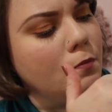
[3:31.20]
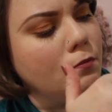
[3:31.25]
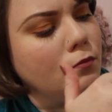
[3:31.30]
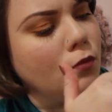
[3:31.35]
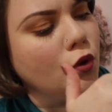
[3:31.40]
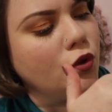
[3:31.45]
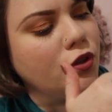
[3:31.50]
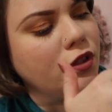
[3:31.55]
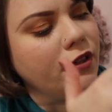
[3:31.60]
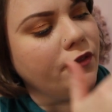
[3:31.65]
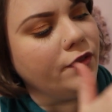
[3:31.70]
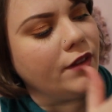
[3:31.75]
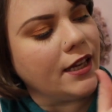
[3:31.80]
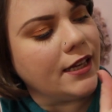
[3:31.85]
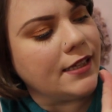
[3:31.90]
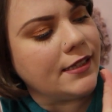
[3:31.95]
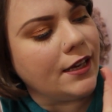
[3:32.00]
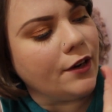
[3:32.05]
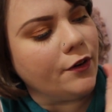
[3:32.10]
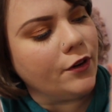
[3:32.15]
most of
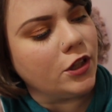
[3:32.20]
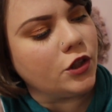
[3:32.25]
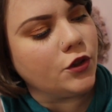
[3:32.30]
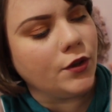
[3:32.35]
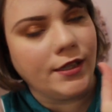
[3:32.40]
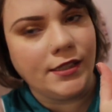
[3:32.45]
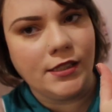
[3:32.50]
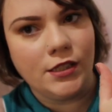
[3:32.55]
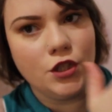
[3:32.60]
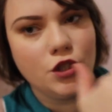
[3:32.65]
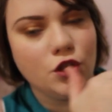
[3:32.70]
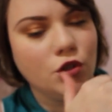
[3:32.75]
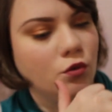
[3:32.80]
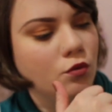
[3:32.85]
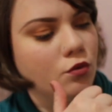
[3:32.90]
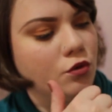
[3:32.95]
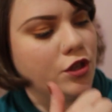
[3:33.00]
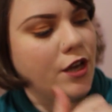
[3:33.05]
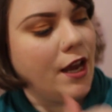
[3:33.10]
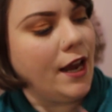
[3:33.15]
these here are
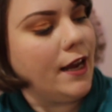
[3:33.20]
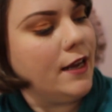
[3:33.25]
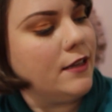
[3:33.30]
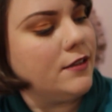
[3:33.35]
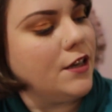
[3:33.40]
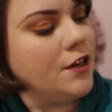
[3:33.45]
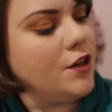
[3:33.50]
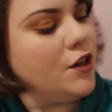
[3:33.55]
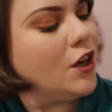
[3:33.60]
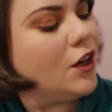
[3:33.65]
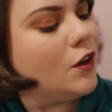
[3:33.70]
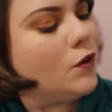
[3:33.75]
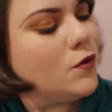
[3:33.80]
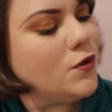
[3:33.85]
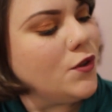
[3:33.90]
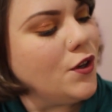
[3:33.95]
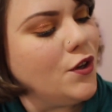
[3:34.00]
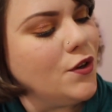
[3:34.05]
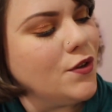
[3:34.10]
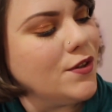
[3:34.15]
transitional shades, and you can
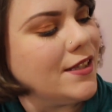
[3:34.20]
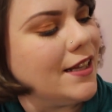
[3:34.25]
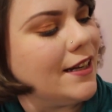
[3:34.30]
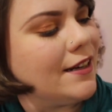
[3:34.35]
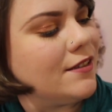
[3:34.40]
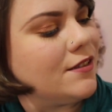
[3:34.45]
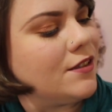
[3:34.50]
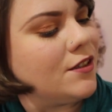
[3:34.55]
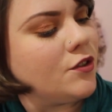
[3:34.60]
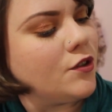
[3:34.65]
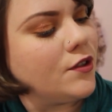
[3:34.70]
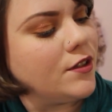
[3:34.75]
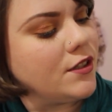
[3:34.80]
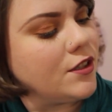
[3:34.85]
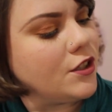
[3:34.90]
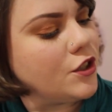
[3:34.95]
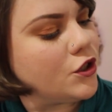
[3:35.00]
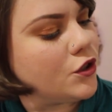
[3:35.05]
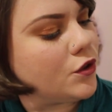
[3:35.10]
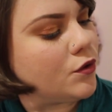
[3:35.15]
also use that as a
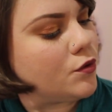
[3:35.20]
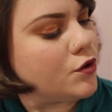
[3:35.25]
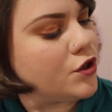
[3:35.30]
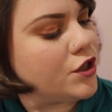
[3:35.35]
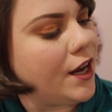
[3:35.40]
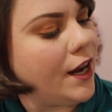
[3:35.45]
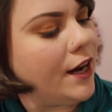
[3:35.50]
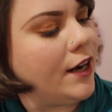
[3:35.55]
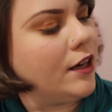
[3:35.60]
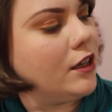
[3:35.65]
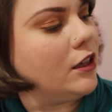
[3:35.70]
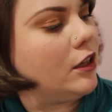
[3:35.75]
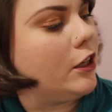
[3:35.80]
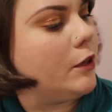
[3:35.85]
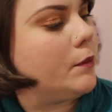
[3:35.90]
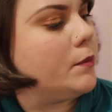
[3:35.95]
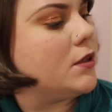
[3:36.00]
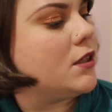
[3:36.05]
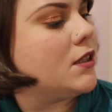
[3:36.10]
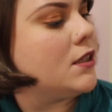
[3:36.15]
transitional shade.
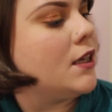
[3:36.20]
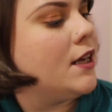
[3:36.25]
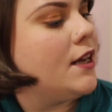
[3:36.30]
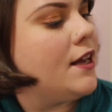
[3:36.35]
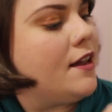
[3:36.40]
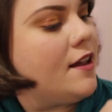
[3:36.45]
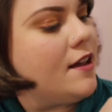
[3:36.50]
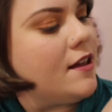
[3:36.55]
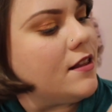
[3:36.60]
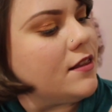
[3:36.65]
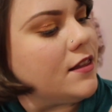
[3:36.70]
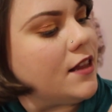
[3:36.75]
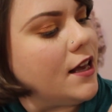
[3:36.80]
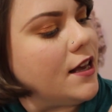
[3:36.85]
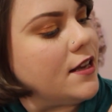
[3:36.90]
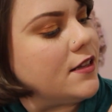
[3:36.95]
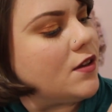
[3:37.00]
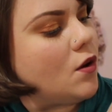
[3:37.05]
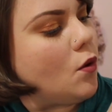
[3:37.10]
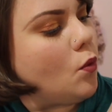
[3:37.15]
Eclipse,
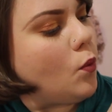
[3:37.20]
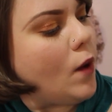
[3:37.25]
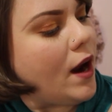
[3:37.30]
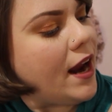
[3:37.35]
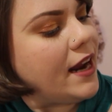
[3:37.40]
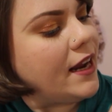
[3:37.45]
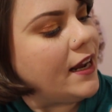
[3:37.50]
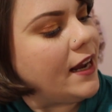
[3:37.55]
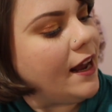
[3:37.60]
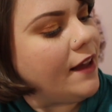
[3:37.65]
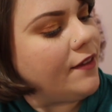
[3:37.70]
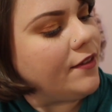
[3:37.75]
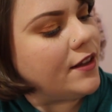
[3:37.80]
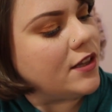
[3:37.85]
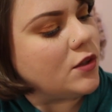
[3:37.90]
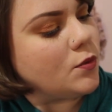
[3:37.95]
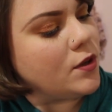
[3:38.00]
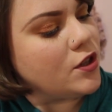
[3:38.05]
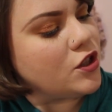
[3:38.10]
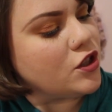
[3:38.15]
there's Wake, and
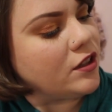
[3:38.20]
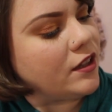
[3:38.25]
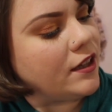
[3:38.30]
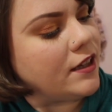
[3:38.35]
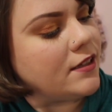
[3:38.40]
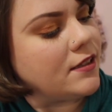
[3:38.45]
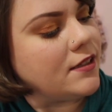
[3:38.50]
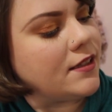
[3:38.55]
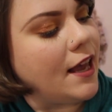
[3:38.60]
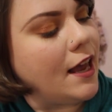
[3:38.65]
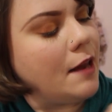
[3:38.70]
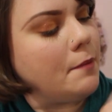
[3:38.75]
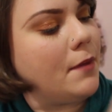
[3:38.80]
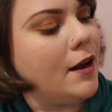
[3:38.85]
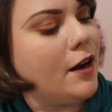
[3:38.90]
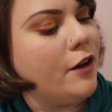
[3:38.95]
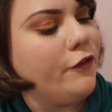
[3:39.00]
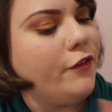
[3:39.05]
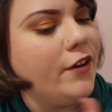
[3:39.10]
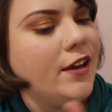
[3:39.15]
there's Wishlist, and
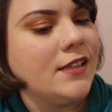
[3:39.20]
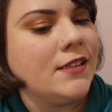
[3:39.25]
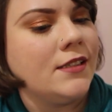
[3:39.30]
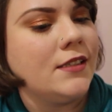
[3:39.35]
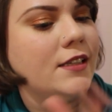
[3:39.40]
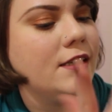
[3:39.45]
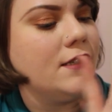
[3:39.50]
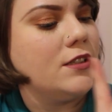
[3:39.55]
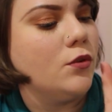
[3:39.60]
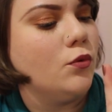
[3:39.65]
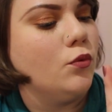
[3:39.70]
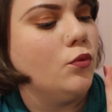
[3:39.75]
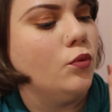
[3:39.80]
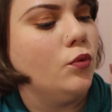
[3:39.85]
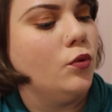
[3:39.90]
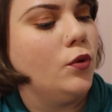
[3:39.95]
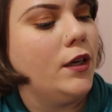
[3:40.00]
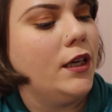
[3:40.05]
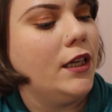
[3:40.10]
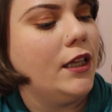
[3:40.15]
Manifest is a
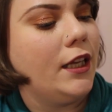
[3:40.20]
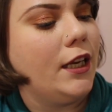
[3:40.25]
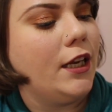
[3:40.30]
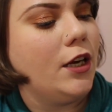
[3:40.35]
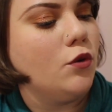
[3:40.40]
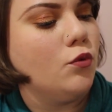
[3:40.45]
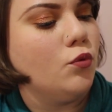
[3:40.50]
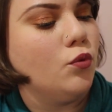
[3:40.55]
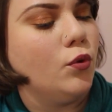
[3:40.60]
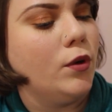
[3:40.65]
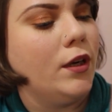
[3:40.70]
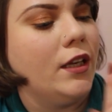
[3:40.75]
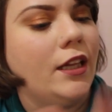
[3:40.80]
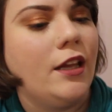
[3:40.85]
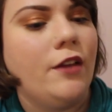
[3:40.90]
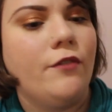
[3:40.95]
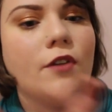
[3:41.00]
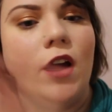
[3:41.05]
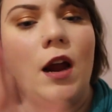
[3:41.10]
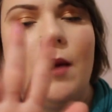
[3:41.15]
really,
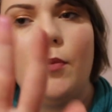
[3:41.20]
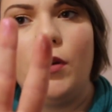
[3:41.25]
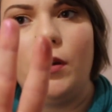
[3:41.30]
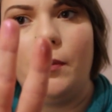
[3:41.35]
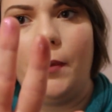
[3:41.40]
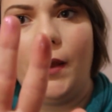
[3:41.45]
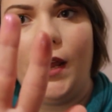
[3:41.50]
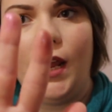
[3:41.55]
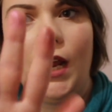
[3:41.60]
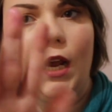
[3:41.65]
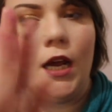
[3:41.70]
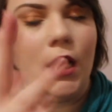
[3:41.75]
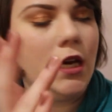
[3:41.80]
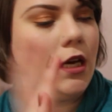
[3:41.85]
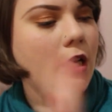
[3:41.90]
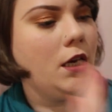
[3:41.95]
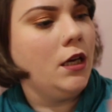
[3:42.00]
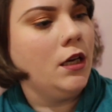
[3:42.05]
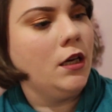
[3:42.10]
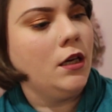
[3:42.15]
really vibrant
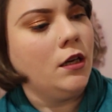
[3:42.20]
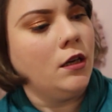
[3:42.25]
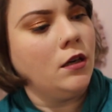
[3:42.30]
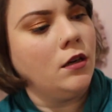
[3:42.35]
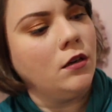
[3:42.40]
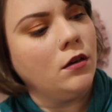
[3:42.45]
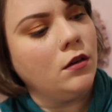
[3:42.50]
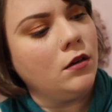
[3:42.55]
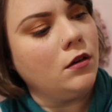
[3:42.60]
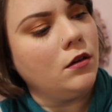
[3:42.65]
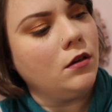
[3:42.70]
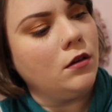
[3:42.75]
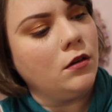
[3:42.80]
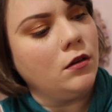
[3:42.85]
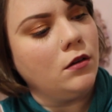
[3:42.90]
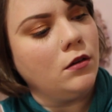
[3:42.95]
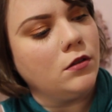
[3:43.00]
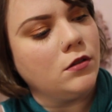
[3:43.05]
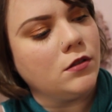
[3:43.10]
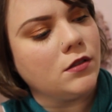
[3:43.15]
pink.
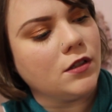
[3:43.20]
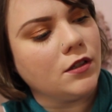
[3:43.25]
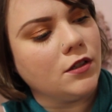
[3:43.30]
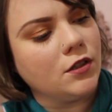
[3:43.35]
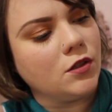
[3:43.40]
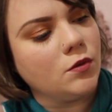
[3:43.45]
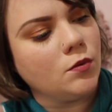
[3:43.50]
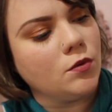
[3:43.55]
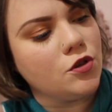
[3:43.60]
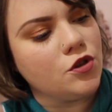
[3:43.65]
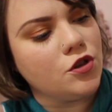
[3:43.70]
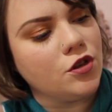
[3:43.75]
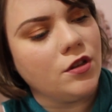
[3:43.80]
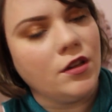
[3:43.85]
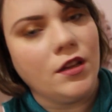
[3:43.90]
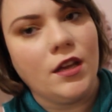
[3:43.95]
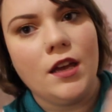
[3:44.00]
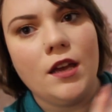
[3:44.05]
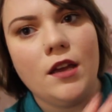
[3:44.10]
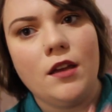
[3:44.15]
I'm just gonna swatch it
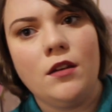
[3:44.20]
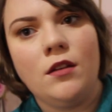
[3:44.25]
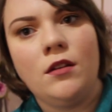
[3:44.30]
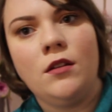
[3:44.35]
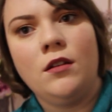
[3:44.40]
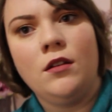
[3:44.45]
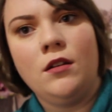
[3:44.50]
there.